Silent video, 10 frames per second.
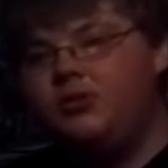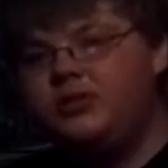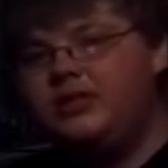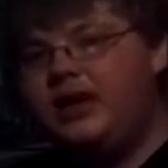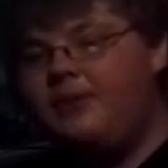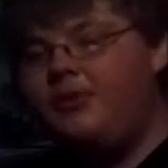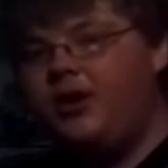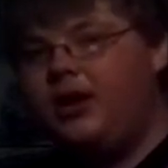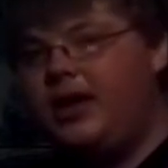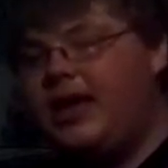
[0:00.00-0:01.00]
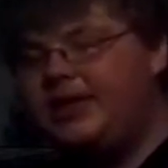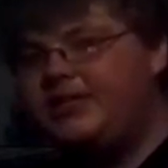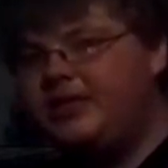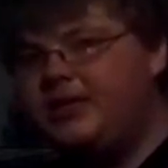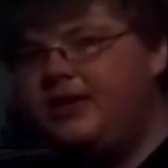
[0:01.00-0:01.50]
most of the time you're going to
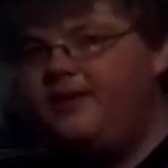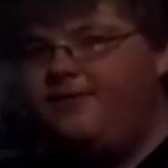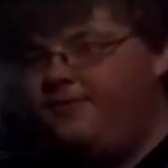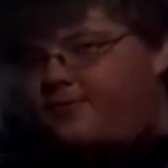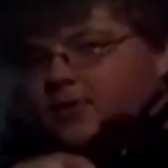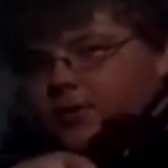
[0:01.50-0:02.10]
catch it if